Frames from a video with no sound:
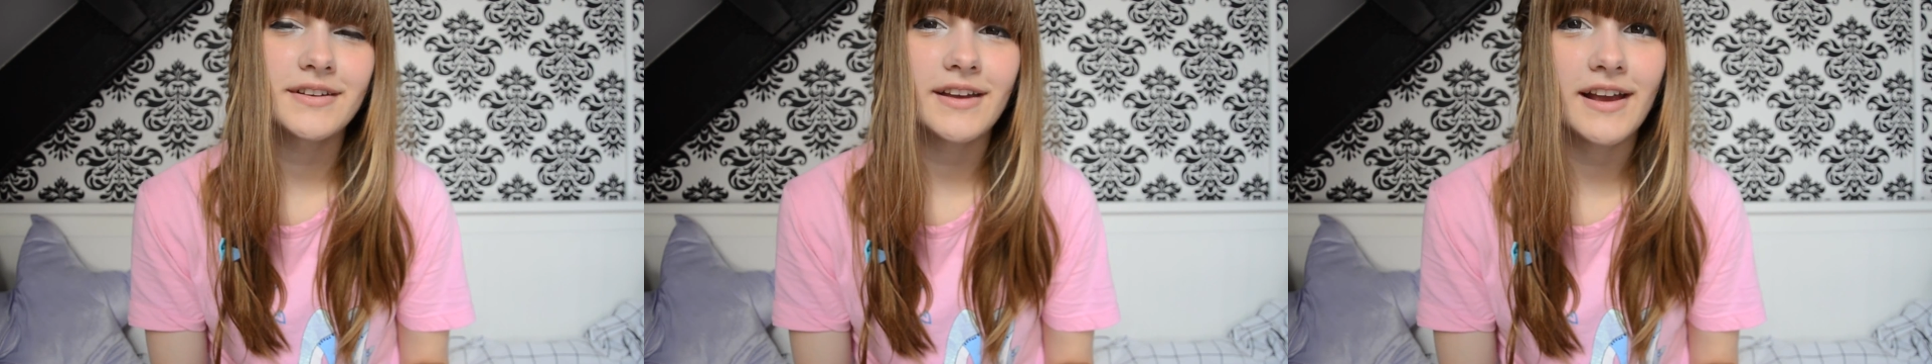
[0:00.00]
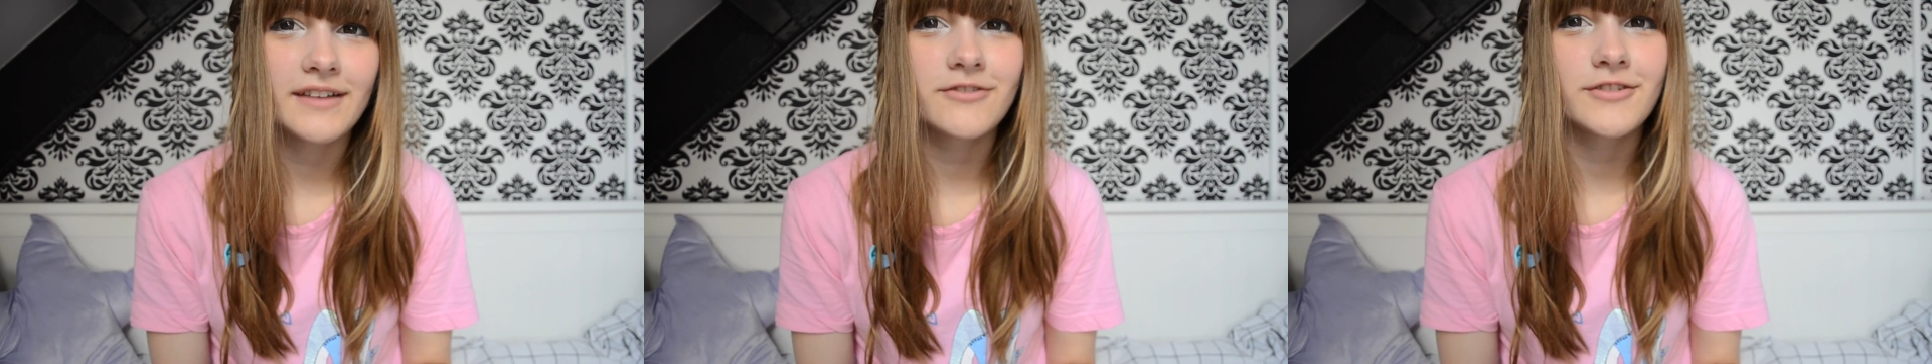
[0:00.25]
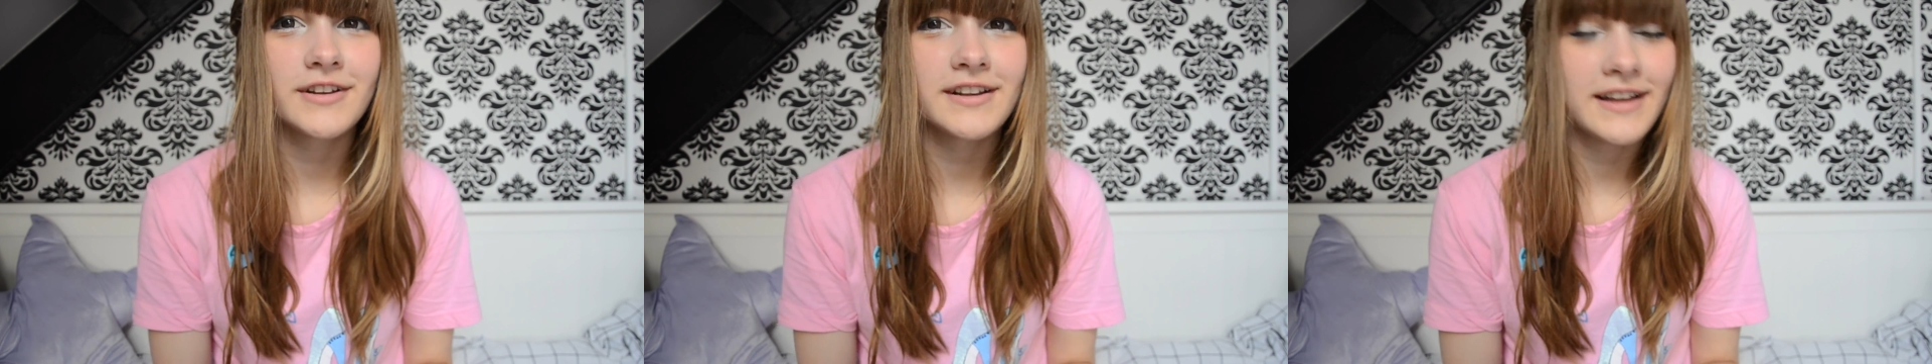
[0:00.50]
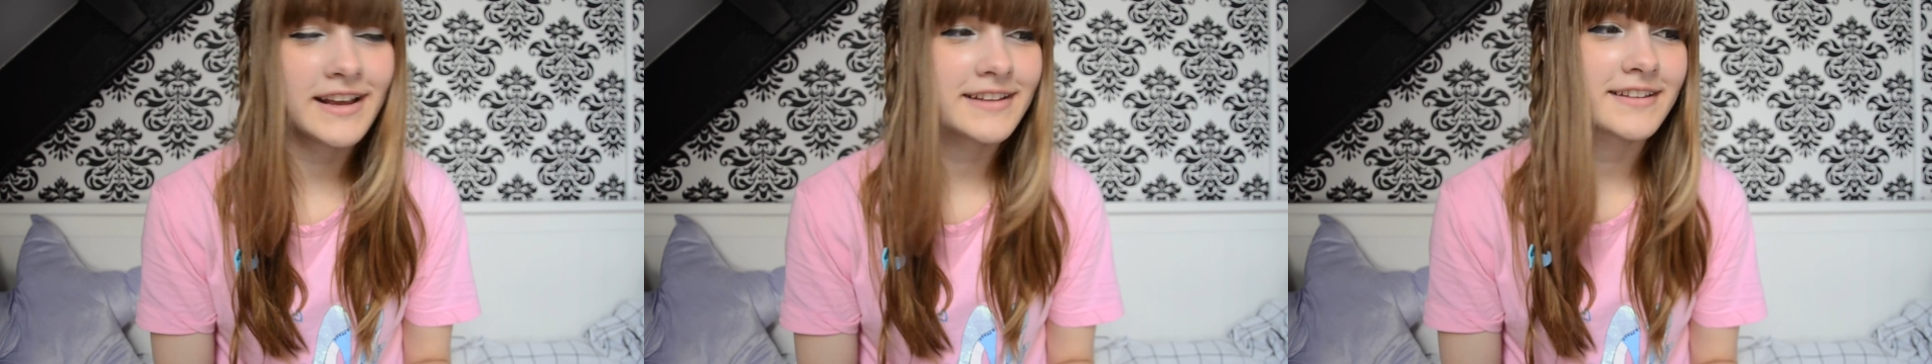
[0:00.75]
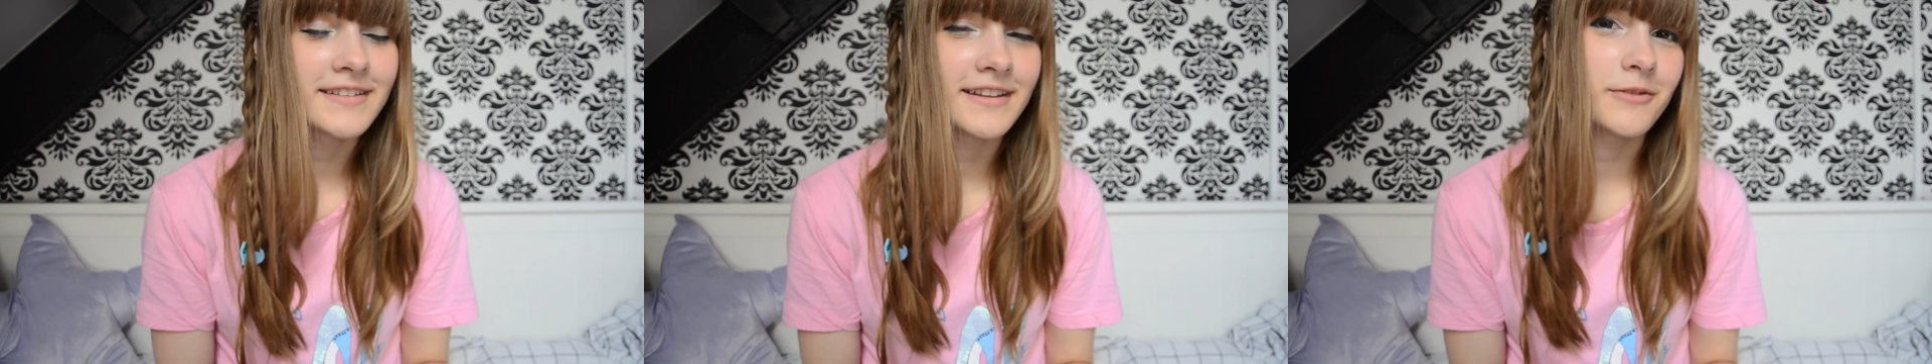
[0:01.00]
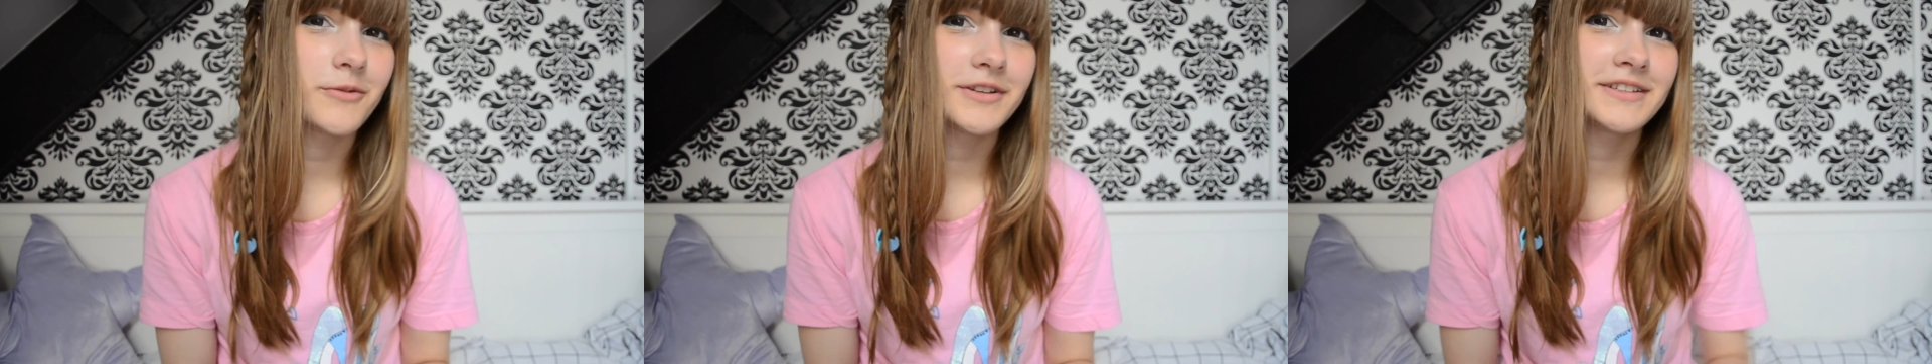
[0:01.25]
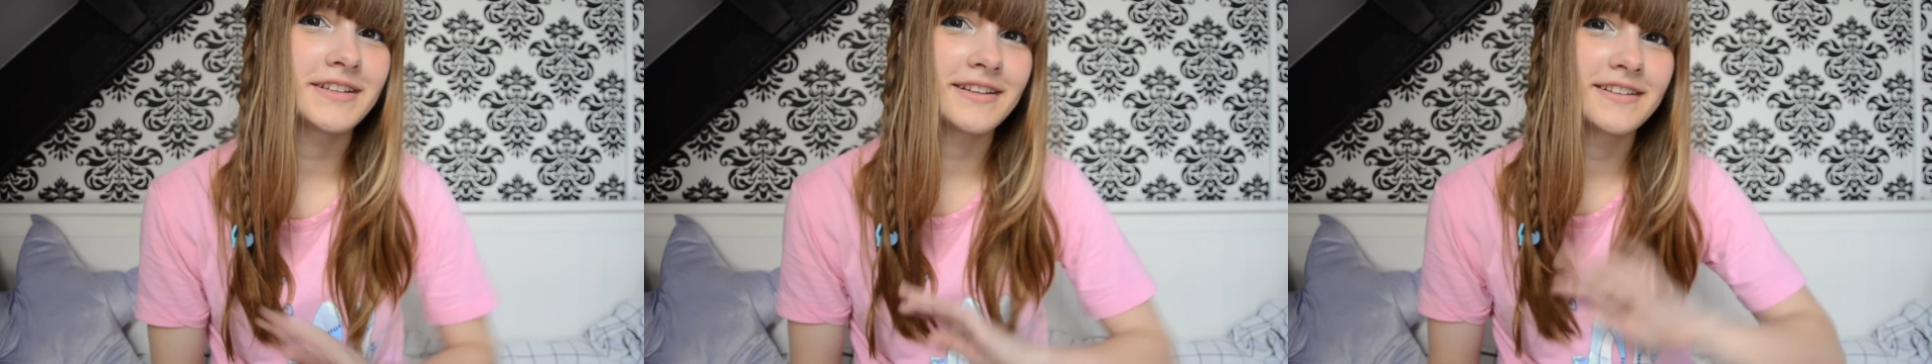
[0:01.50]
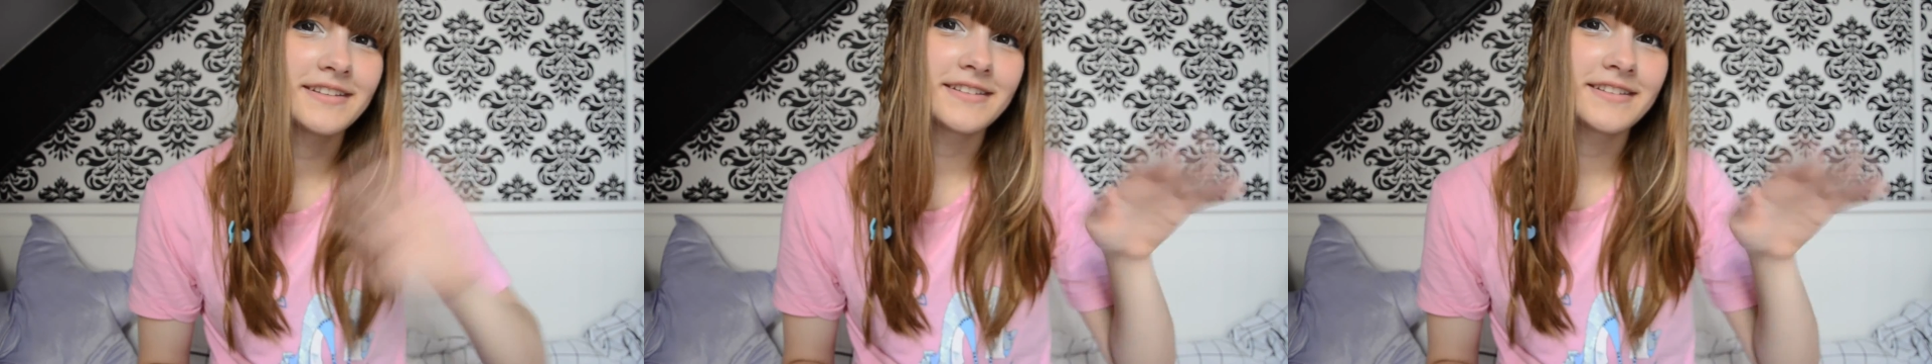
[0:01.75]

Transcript: I really liked it and I watched it